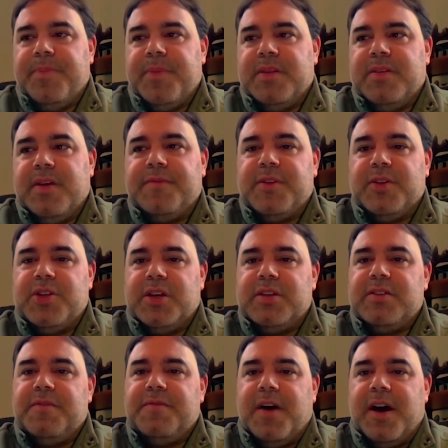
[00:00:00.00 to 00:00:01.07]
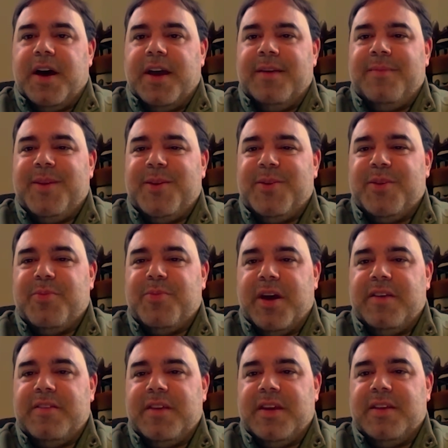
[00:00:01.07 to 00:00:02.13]
tough to justify, the
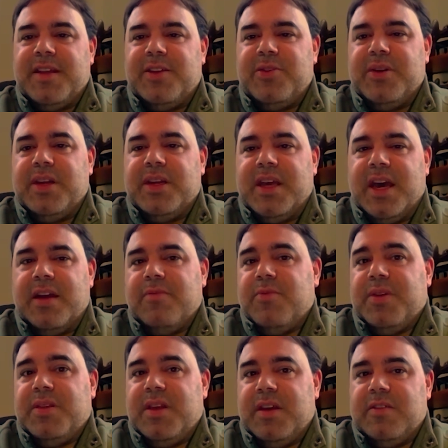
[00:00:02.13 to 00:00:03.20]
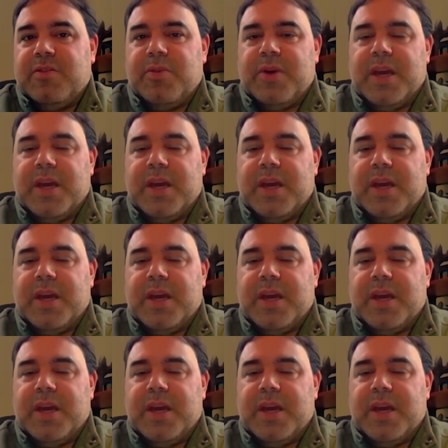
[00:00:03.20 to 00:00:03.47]
pricing that you can get when things are